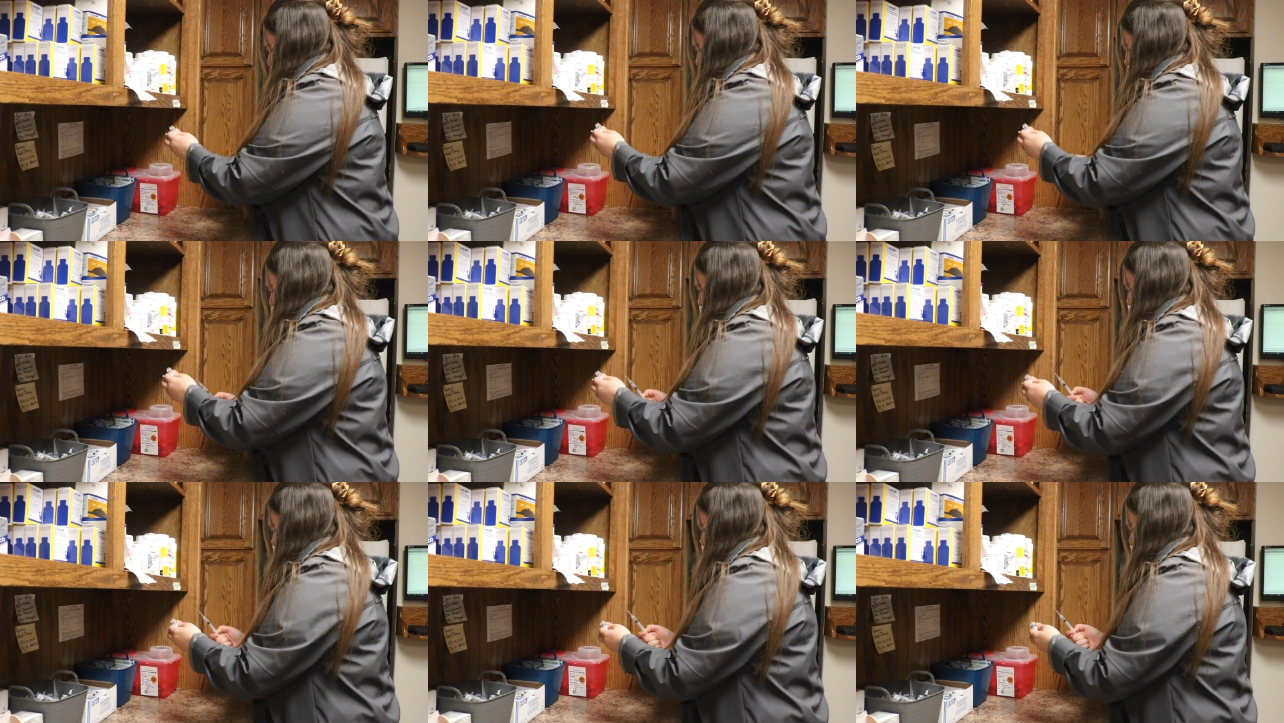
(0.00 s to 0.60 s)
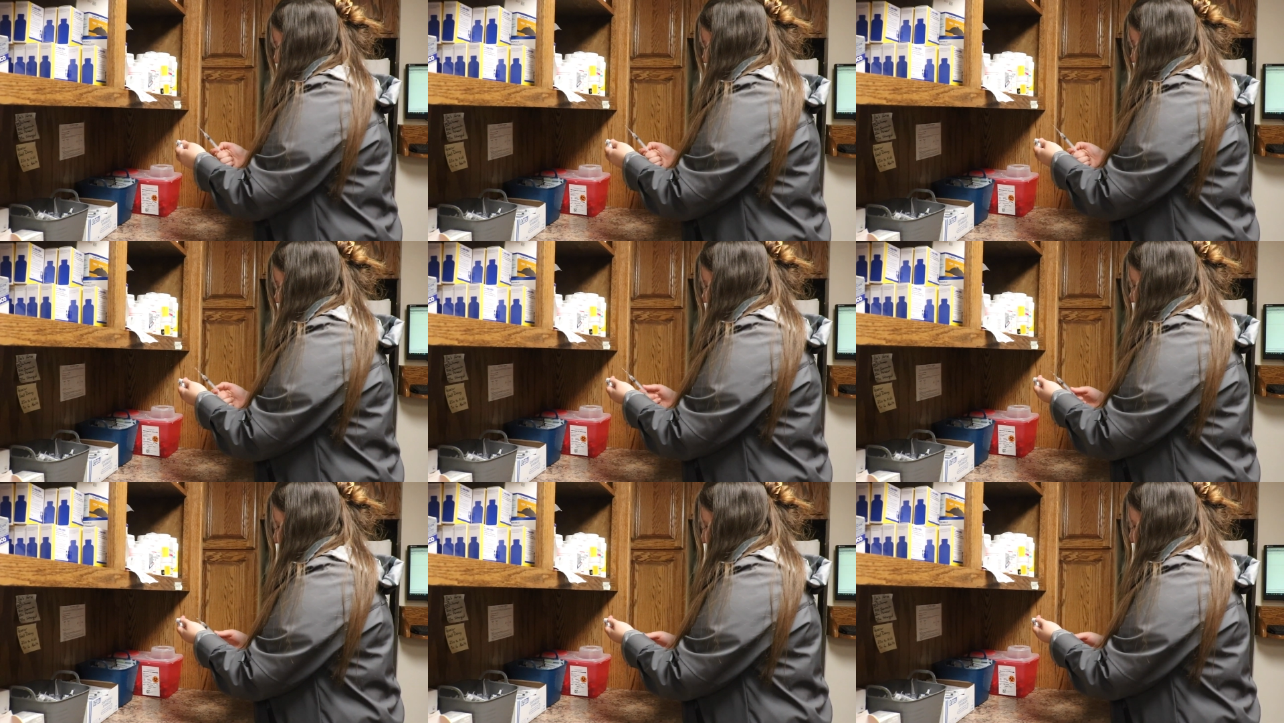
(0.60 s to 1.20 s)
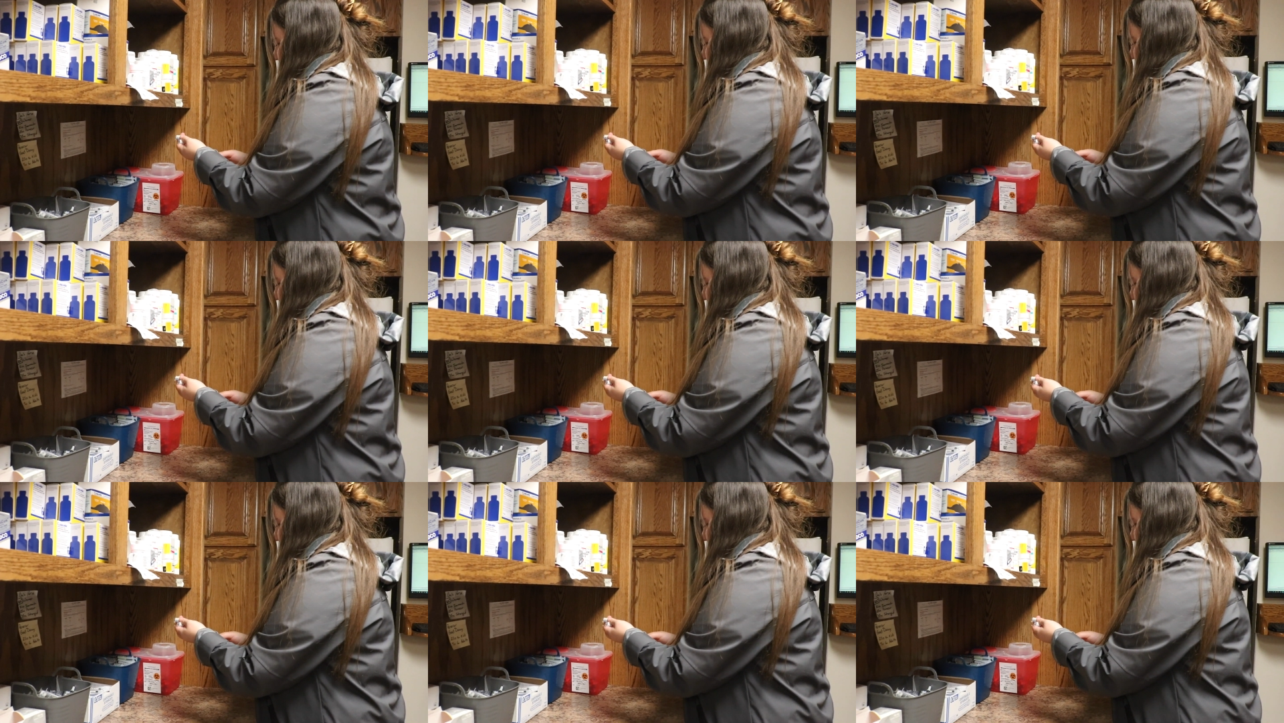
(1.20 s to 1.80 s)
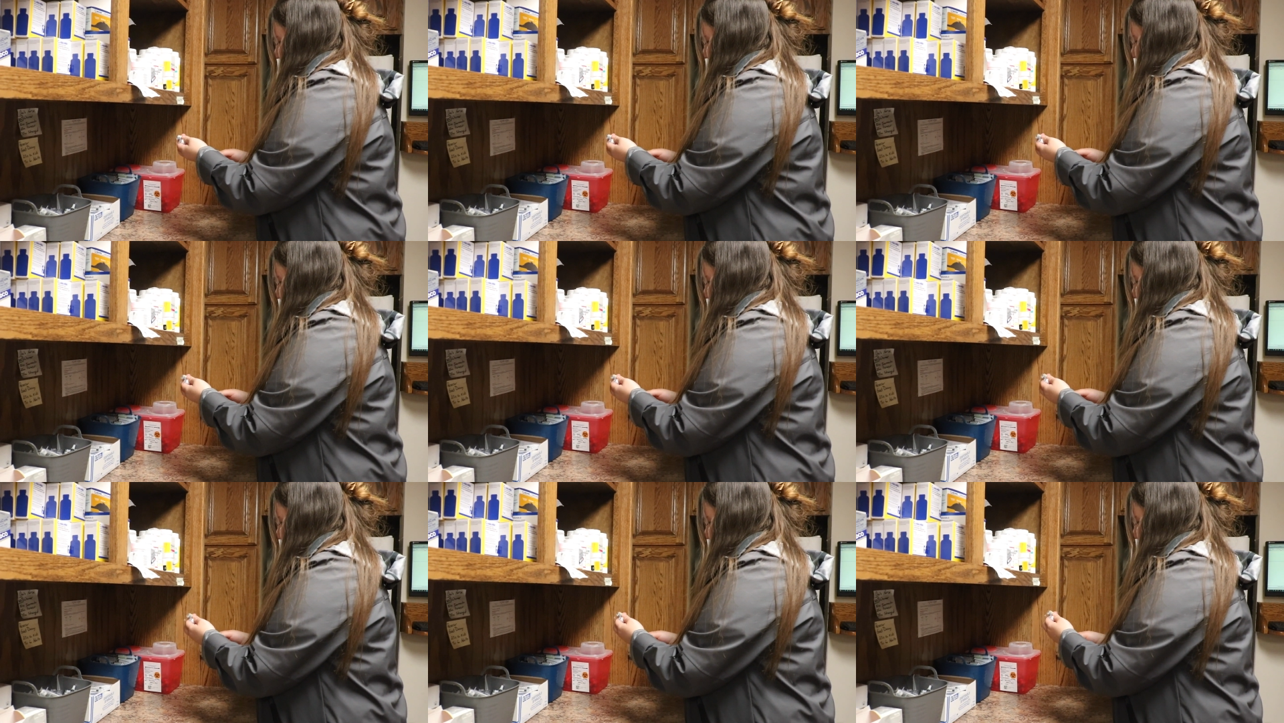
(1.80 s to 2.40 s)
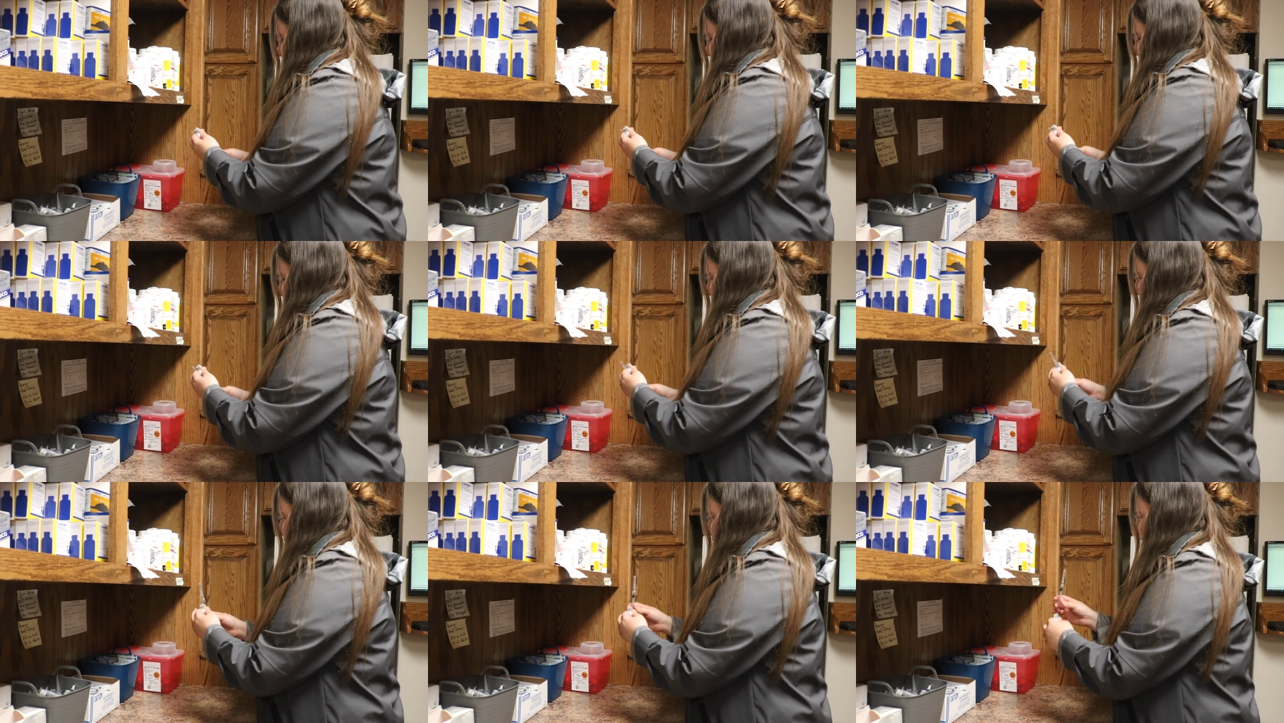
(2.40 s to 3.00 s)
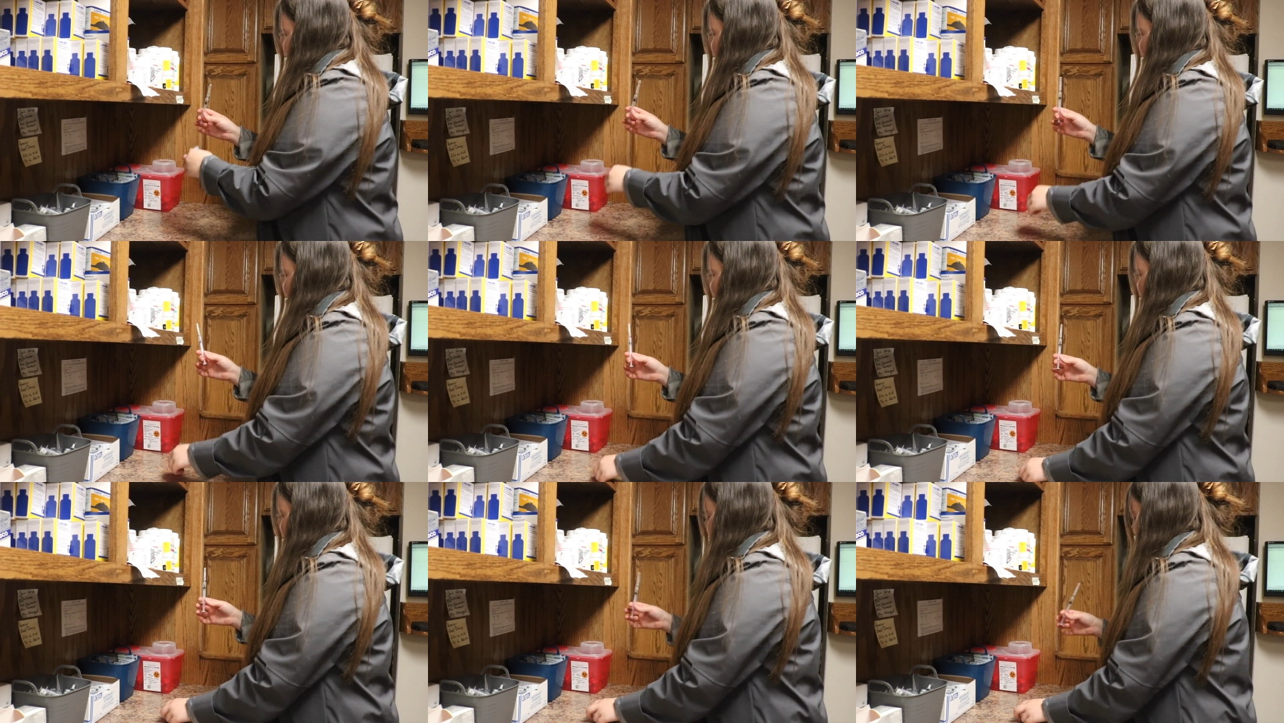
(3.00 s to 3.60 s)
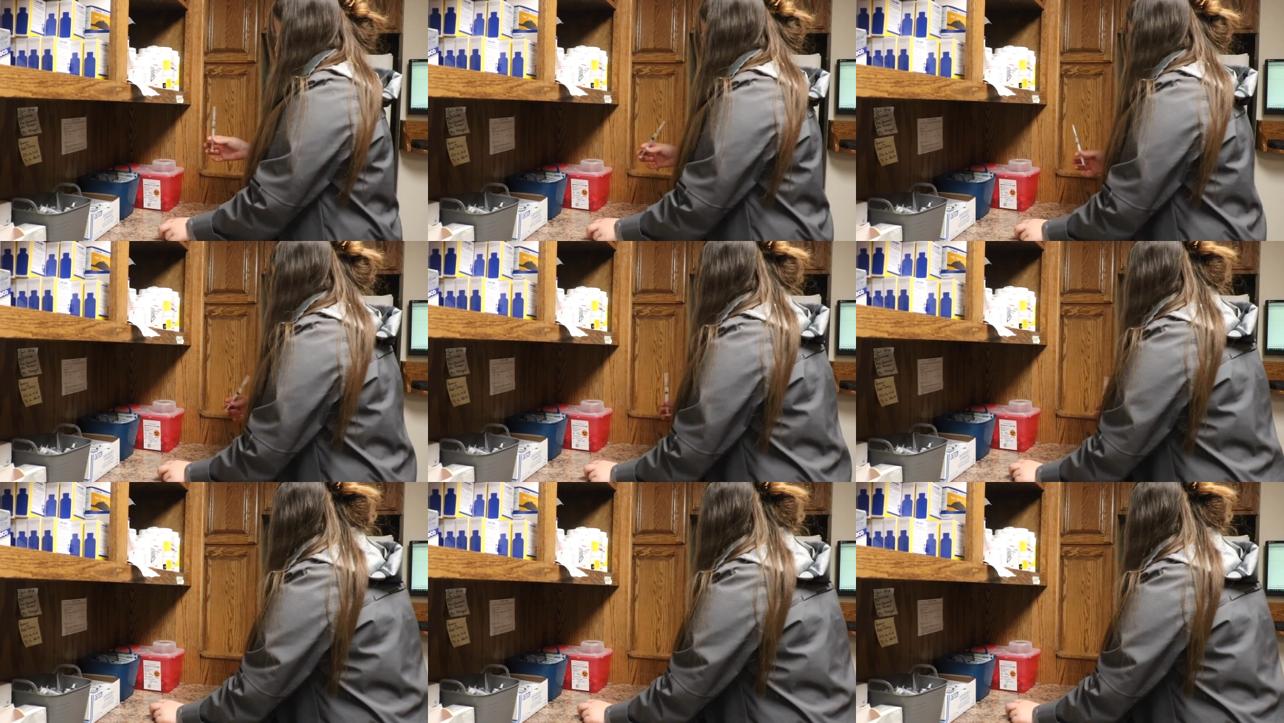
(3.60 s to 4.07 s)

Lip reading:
(no speaker visible)